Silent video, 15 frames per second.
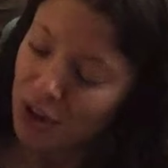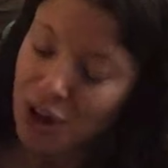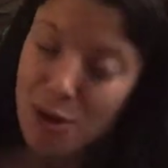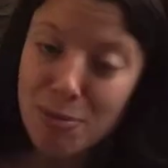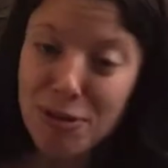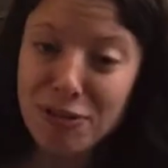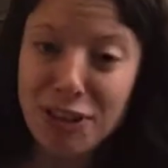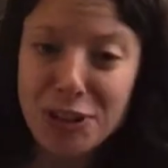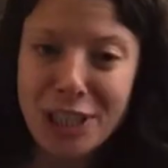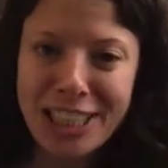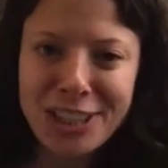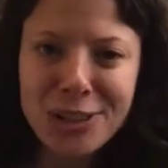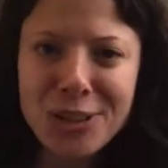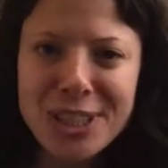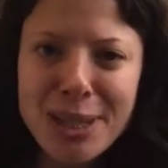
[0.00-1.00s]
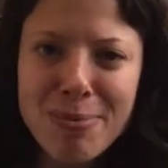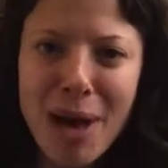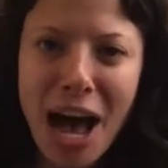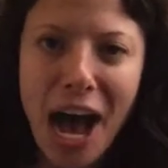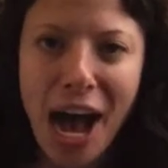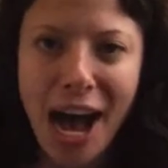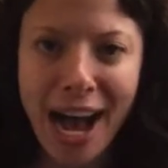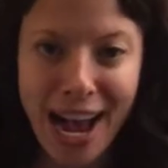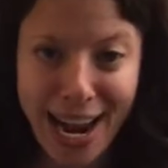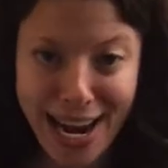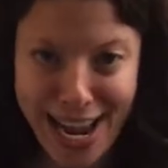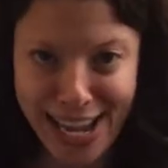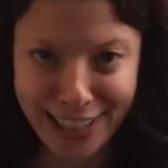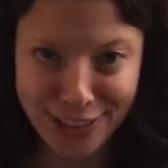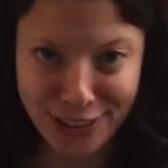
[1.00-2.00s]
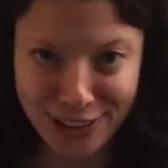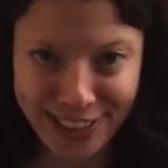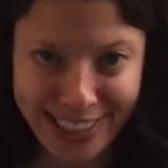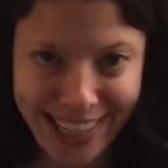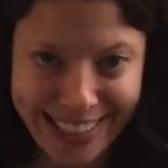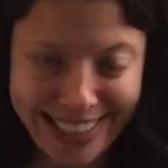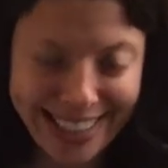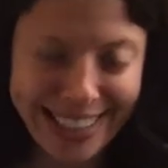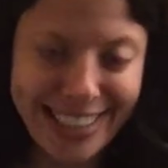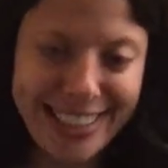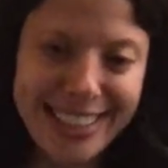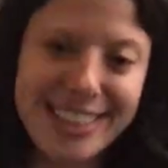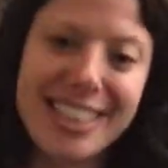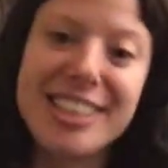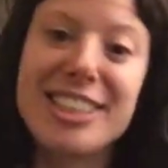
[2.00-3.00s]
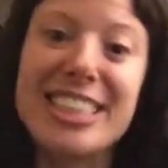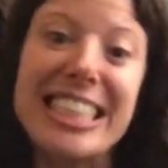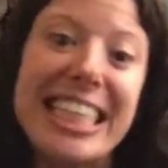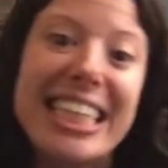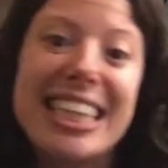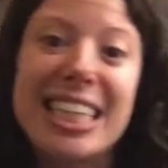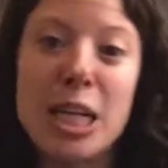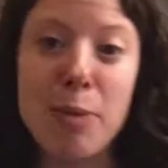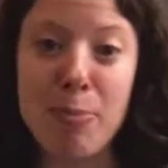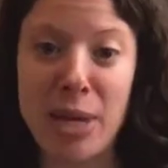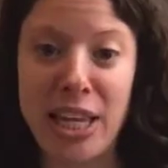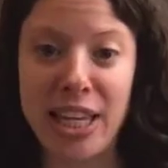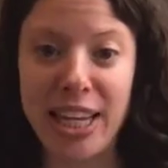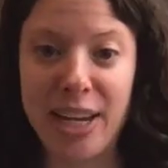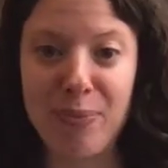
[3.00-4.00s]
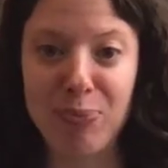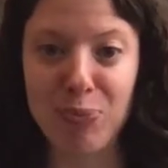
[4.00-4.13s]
My friends, let's do some eye exercises, just like the chameleon.